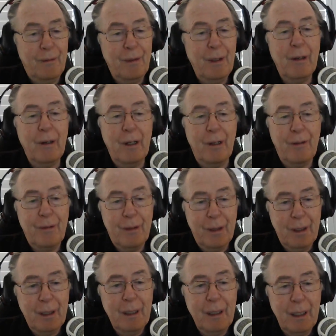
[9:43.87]
fair enough.
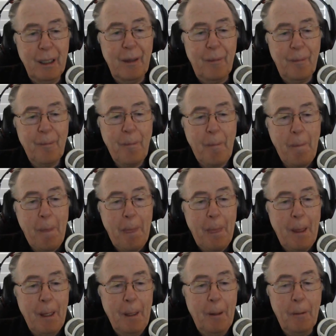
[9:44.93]

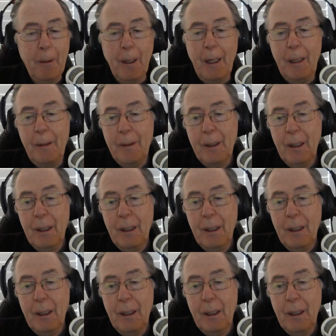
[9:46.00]
Alrighty.